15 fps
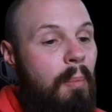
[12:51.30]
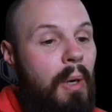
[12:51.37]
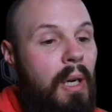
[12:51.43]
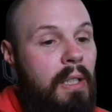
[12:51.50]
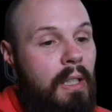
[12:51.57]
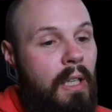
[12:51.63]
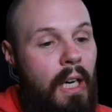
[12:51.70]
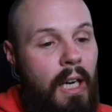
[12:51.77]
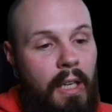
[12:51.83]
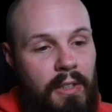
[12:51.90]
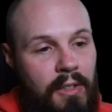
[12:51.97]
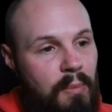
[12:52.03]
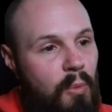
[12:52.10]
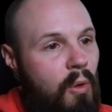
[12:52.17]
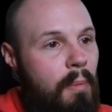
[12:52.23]
But and
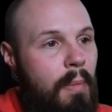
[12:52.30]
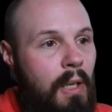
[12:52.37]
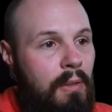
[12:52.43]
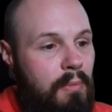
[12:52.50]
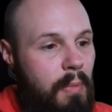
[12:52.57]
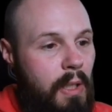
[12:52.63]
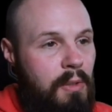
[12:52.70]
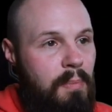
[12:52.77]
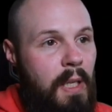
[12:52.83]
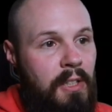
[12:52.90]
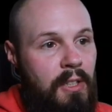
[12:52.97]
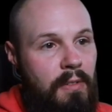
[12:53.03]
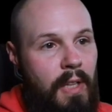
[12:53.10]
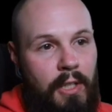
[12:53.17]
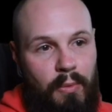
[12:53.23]
there's more about
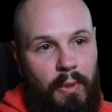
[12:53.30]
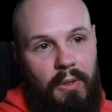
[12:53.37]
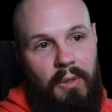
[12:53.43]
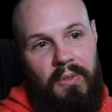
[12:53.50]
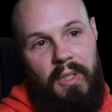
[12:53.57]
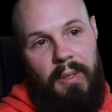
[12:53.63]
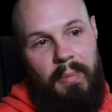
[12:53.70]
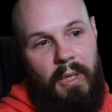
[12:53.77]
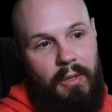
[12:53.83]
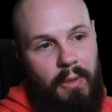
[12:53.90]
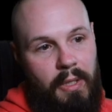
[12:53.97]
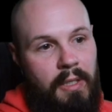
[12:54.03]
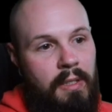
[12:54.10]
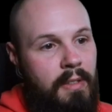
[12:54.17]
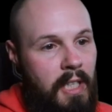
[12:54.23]
Spectre. That's what it looks like, by the
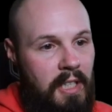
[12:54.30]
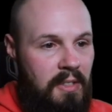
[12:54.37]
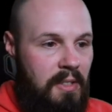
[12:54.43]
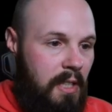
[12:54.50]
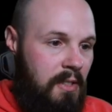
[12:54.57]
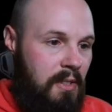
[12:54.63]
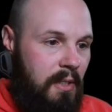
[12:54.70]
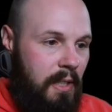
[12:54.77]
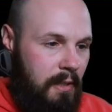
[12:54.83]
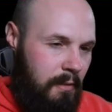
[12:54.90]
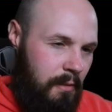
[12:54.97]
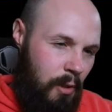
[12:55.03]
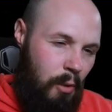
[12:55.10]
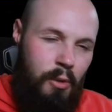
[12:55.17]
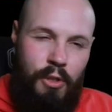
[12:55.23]
way. It takes nice like
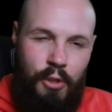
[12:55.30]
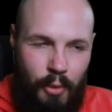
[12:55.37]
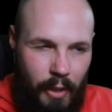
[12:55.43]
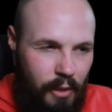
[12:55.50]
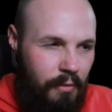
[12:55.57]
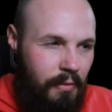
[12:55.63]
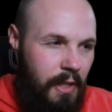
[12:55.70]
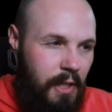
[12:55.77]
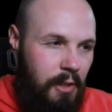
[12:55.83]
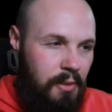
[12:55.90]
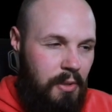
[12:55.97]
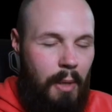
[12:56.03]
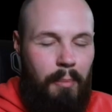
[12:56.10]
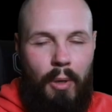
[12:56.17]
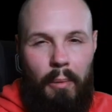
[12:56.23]
ghost trail
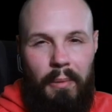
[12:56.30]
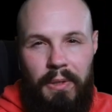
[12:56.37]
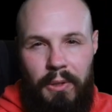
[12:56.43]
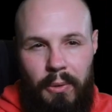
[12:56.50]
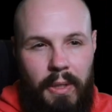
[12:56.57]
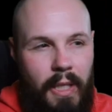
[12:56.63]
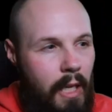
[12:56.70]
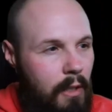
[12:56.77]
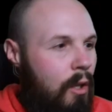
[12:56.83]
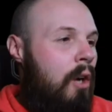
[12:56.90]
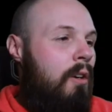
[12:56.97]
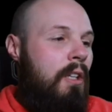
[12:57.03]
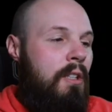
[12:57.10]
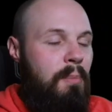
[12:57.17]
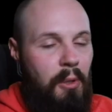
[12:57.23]
videos. I'm probably doing that
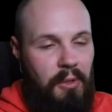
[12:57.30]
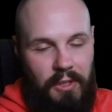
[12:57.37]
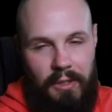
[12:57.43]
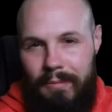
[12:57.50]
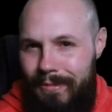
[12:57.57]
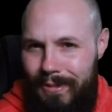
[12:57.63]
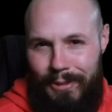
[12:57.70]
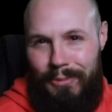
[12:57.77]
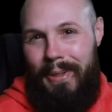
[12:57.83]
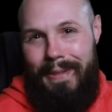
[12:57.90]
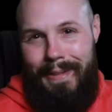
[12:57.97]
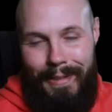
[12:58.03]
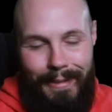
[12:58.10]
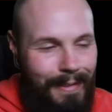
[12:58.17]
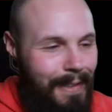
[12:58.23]
long exposure. It's right
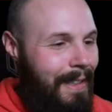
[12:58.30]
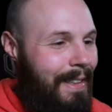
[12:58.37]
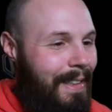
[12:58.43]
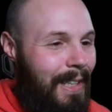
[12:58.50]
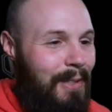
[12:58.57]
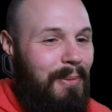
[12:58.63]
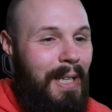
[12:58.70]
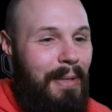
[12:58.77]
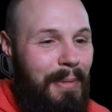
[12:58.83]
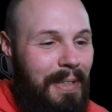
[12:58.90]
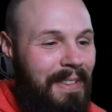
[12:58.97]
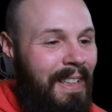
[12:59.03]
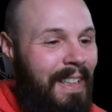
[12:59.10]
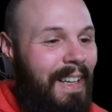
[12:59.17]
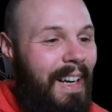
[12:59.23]
there. That's what I
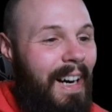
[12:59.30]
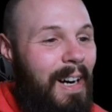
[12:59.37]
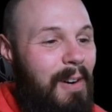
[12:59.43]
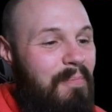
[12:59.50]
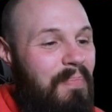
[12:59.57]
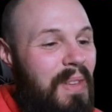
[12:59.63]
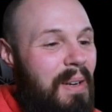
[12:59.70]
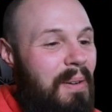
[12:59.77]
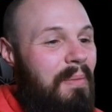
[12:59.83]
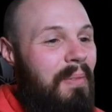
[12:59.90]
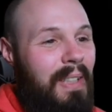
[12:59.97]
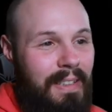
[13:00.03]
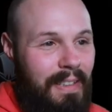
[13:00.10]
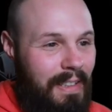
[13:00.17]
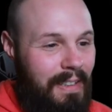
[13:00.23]
meant.
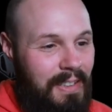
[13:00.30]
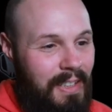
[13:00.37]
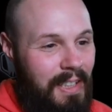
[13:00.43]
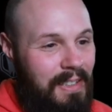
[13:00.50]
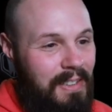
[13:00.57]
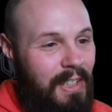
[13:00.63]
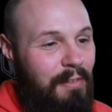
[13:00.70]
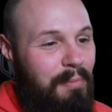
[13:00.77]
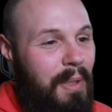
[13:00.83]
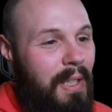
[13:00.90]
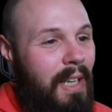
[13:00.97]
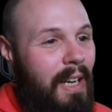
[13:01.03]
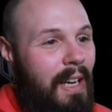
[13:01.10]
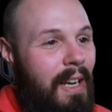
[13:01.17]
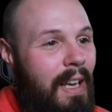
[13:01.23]
Like this kind of stuff.
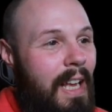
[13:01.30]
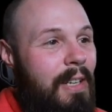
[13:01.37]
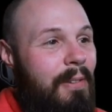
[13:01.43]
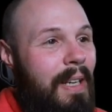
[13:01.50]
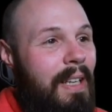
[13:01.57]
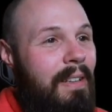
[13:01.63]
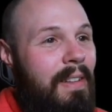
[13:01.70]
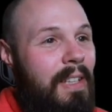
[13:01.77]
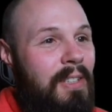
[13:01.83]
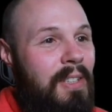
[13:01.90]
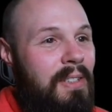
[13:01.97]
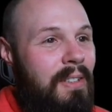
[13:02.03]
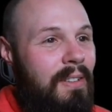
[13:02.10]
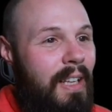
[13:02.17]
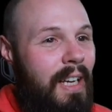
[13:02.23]
But anyway, this
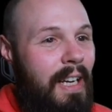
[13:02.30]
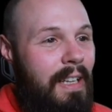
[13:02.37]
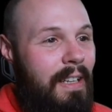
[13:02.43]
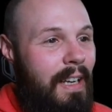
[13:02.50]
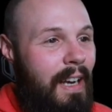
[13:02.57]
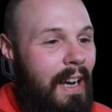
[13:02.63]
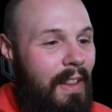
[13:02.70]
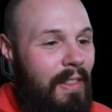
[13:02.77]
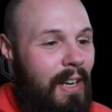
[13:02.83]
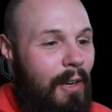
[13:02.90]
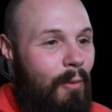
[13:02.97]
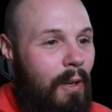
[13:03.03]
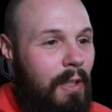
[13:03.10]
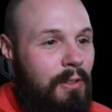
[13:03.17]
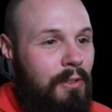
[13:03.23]
is the line that I
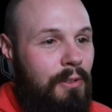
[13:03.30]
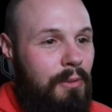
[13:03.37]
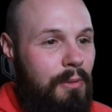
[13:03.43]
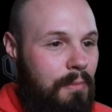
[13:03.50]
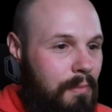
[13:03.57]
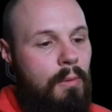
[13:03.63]
wanted to